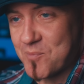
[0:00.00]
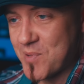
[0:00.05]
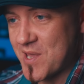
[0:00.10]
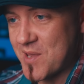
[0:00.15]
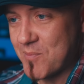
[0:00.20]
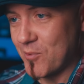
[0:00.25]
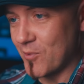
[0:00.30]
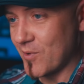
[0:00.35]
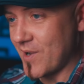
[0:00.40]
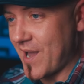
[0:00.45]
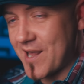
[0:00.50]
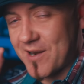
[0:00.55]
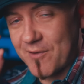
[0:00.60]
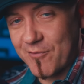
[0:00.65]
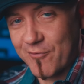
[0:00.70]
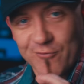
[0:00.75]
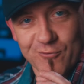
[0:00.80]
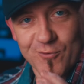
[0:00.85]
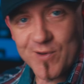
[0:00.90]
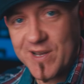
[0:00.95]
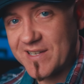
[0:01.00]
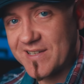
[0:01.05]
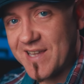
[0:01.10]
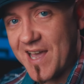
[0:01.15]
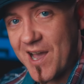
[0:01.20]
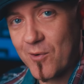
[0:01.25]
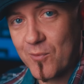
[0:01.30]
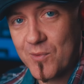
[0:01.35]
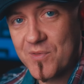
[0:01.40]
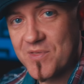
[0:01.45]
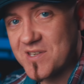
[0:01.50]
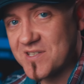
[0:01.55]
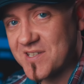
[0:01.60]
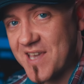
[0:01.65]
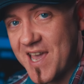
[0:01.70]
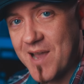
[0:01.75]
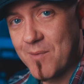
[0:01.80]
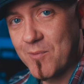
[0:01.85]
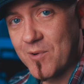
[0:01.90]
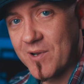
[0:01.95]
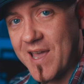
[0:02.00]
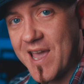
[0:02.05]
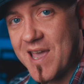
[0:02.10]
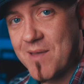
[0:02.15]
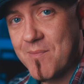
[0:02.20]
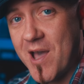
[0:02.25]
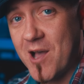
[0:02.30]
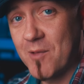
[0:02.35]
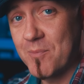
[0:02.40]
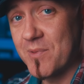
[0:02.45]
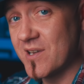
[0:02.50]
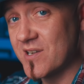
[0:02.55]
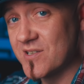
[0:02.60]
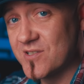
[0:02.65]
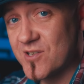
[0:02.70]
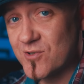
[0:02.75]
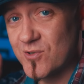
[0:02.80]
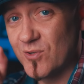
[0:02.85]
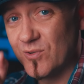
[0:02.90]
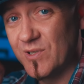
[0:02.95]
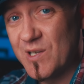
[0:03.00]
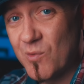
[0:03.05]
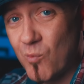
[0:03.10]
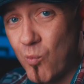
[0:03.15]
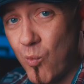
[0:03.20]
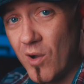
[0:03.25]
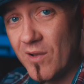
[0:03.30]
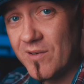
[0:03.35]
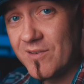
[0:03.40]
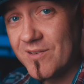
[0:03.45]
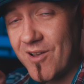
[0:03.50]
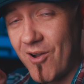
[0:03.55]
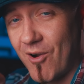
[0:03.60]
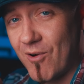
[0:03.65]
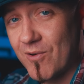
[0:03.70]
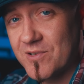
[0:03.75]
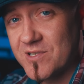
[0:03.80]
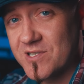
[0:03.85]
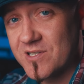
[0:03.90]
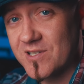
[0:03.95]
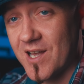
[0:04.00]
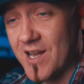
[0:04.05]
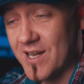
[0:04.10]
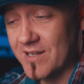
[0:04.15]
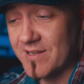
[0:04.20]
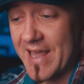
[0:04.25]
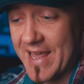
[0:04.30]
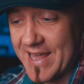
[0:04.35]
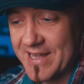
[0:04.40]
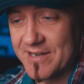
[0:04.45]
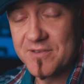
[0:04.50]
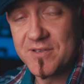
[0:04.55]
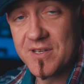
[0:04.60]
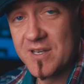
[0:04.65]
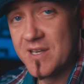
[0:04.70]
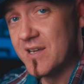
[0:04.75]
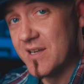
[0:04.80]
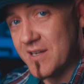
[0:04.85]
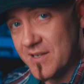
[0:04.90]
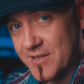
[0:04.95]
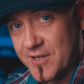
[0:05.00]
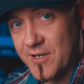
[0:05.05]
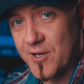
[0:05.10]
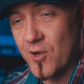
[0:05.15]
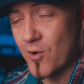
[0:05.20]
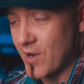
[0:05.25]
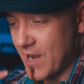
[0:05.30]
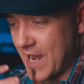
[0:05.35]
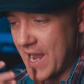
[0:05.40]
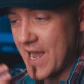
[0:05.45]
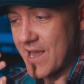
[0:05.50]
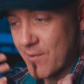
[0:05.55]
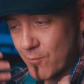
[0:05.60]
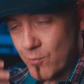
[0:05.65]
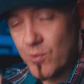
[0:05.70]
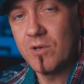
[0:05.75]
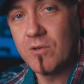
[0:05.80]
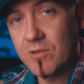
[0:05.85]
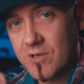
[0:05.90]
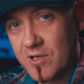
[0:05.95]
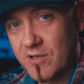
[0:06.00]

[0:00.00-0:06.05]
of people kind of freaked out when this camera came out because there's only one card slot, and you know, I will